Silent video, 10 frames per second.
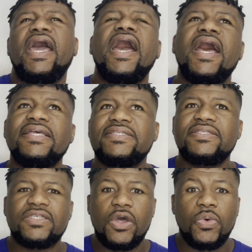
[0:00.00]
has
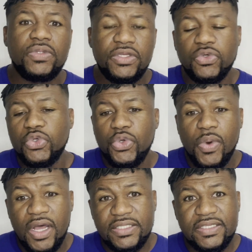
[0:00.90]
its own little
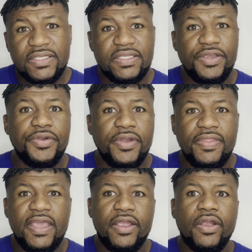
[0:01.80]
nuances here
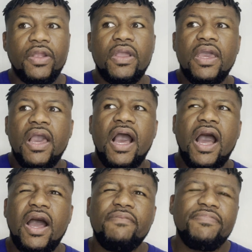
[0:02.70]
and there.
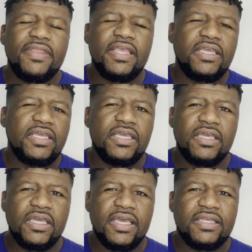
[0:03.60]
I'm
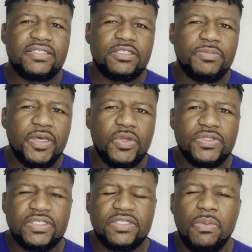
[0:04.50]
thinking it
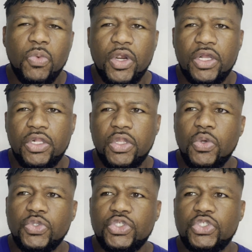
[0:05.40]
smells somewhere
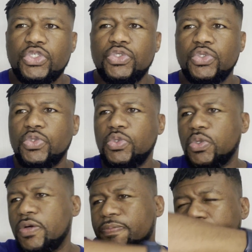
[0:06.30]
close to,